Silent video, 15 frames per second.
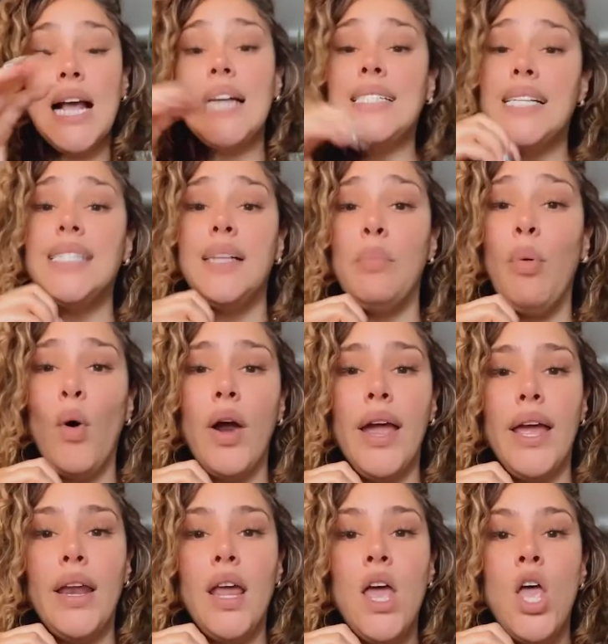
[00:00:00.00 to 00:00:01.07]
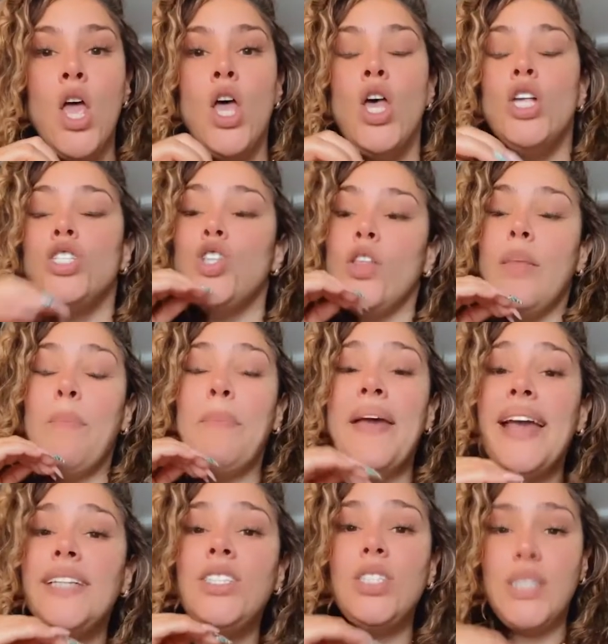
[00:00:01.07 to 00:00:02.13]
Because it's important. So the
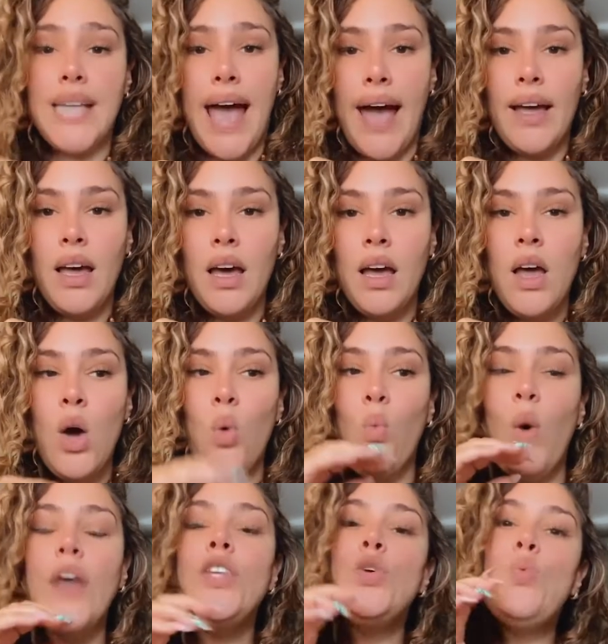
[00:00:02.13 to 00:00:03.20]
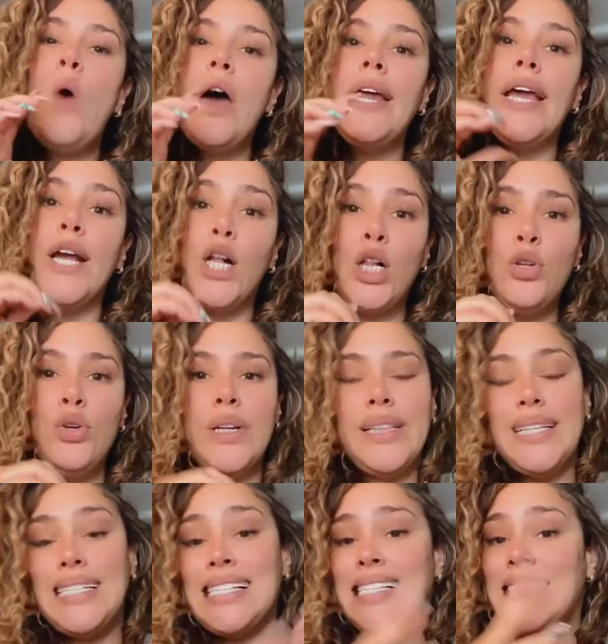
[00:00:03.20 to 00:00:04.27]
pitch deck, what you want to include,
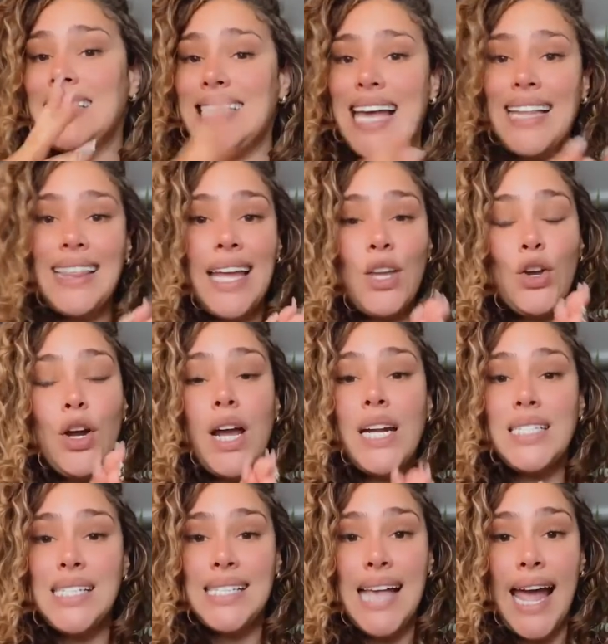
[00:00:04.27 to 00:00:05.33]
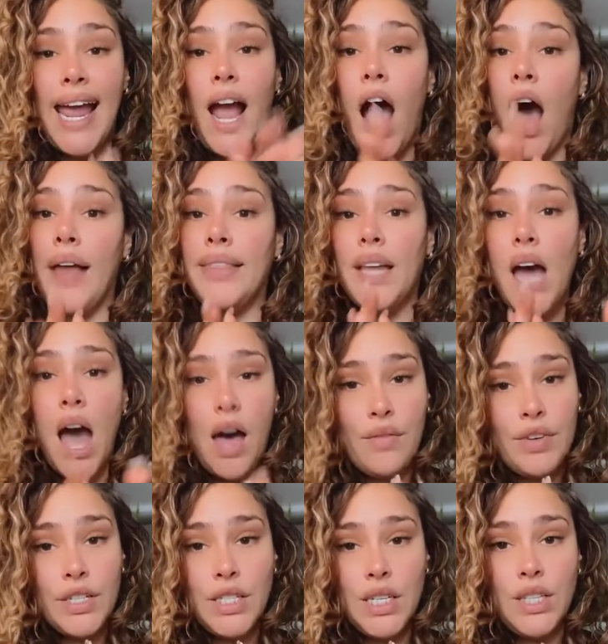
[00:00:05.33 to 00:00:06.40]
and this is the deck that you're going to cite on the
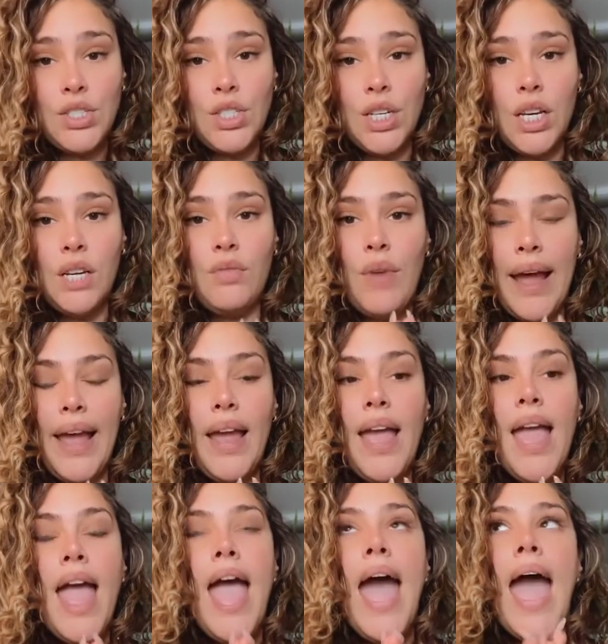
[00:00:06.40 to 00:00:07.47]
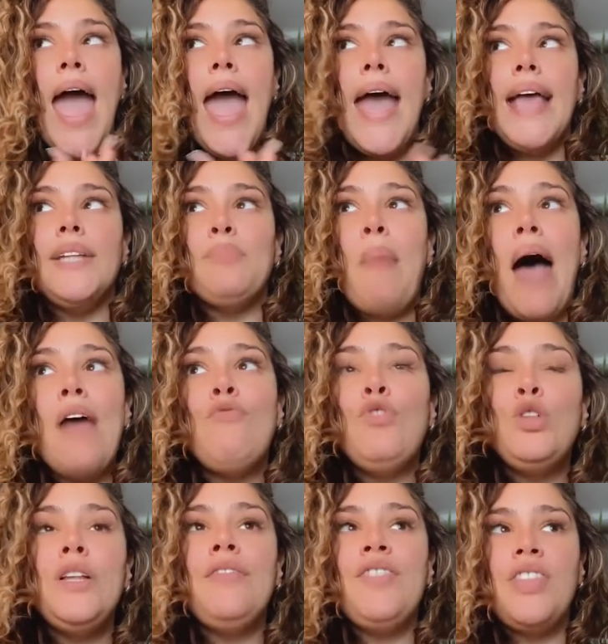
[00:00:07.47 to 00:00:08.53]
conversation, right? And my
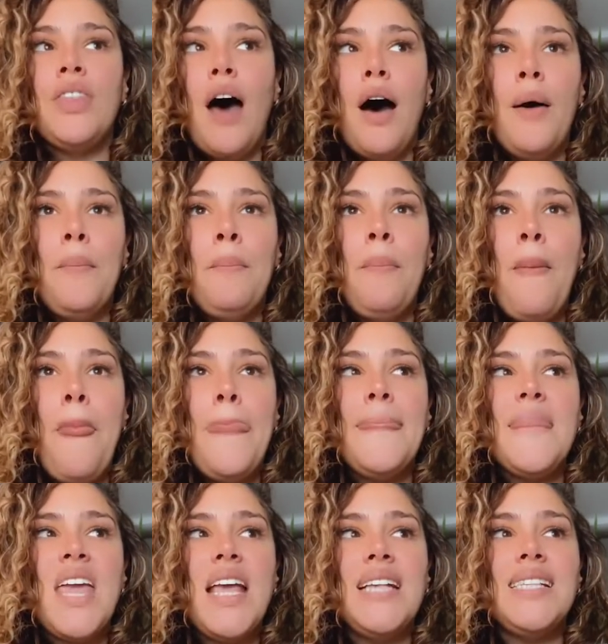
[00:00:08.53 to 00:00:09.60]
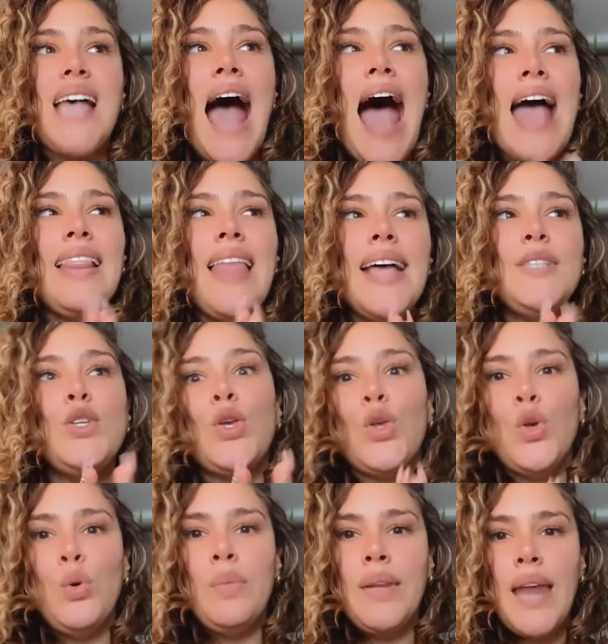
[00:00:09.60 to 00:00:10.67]
rule of thumb is I like to
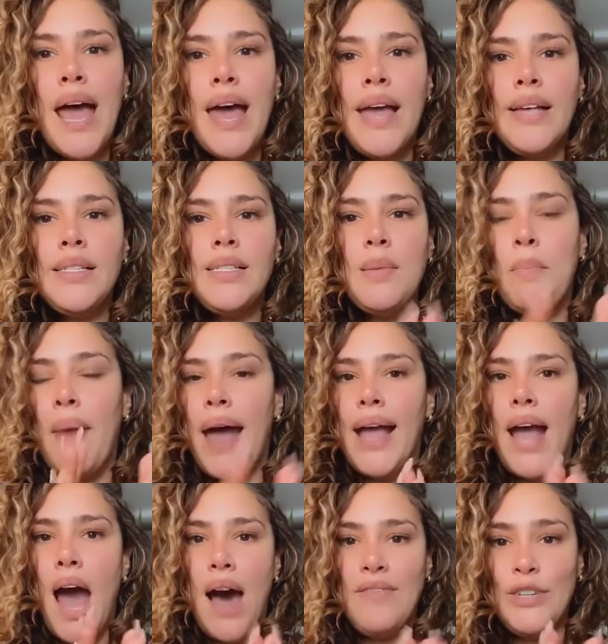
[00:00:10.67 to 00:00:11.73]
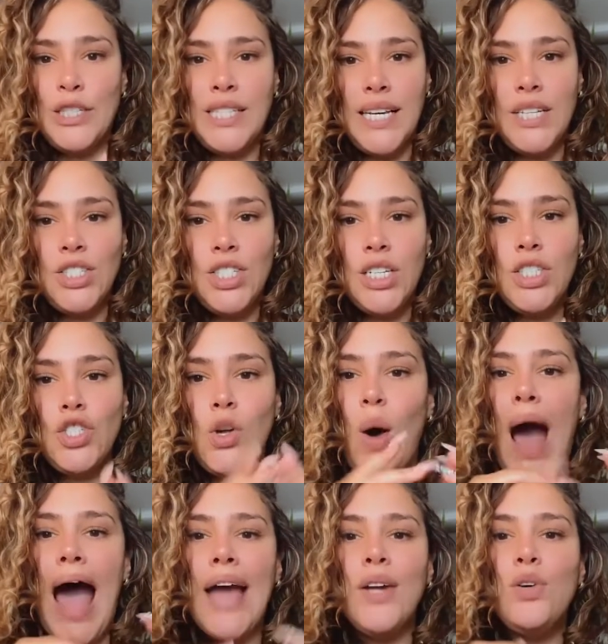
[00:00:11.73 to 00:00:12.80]
humanize my conversation.
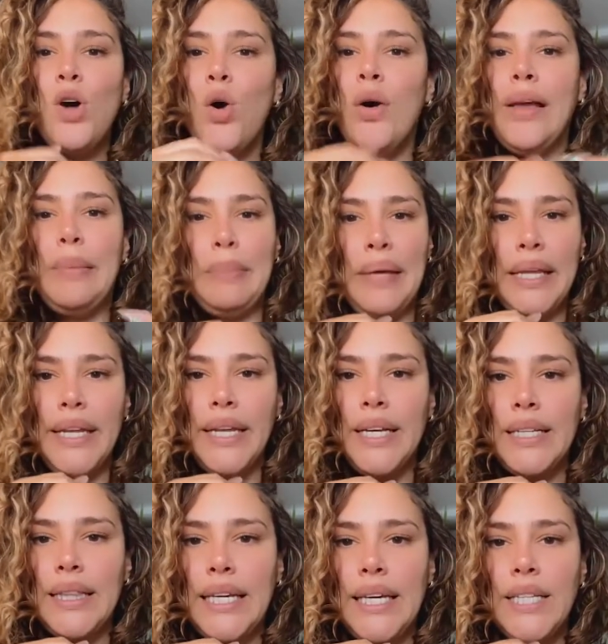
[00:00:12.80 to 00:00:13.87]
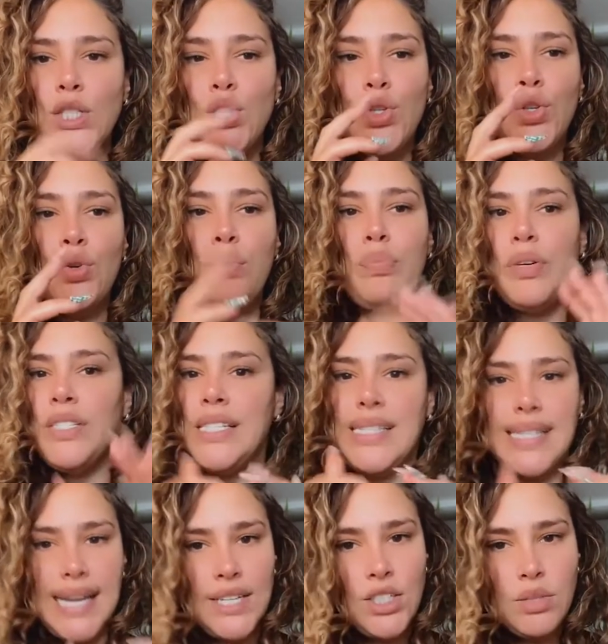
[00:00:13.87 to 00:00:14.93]
So I don't go immediately to
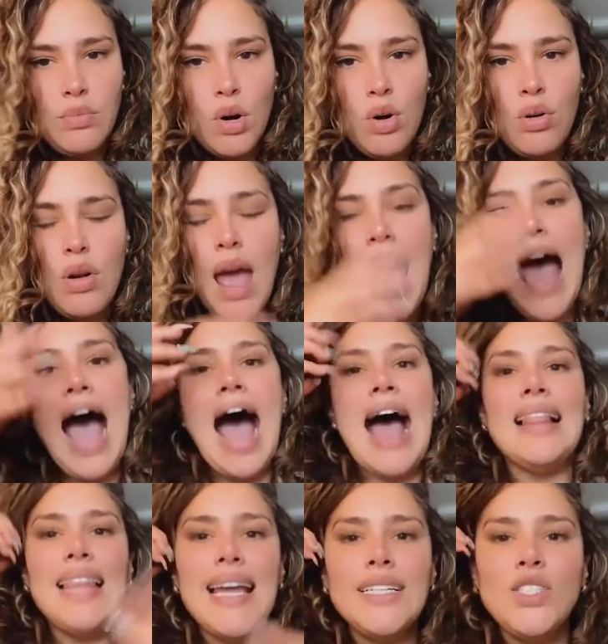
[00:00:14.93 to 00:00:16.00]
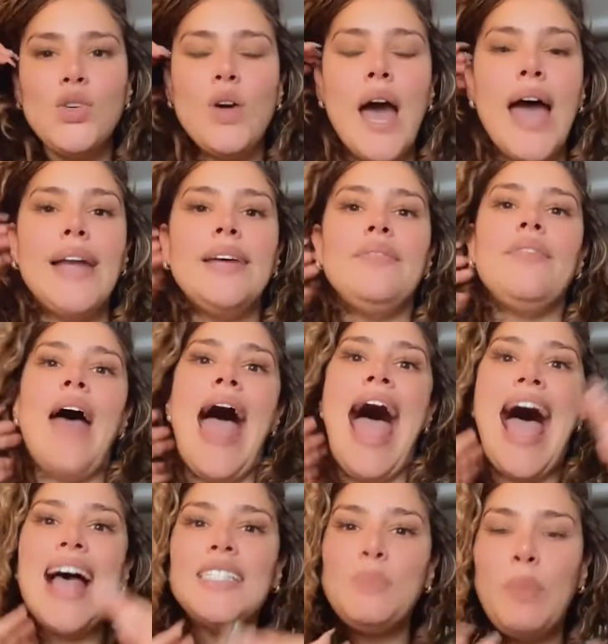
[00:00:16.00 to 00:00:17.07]
presentation mode. I like to kind of
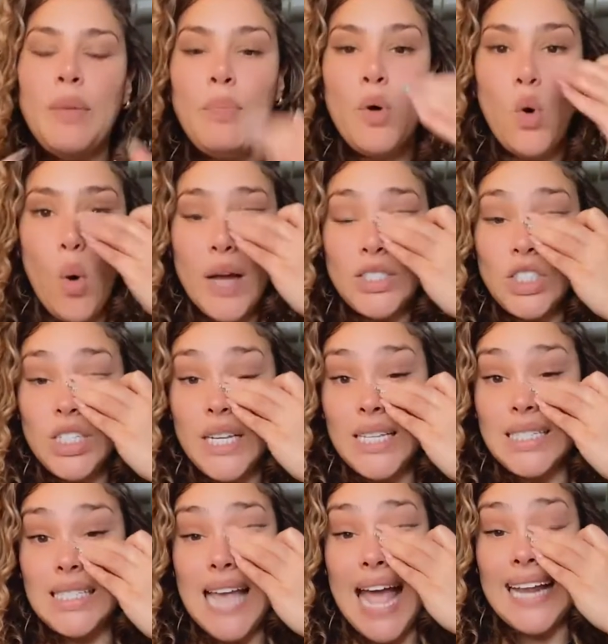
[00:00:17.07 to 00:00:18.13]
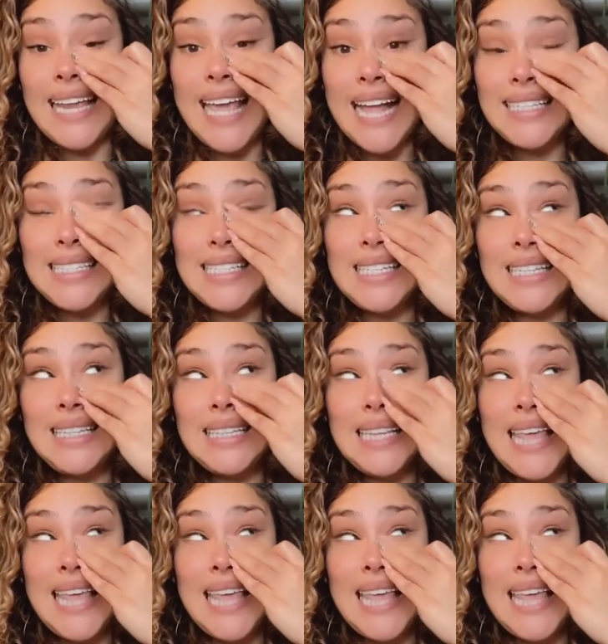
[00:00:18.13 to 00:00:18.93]
ask people questions and get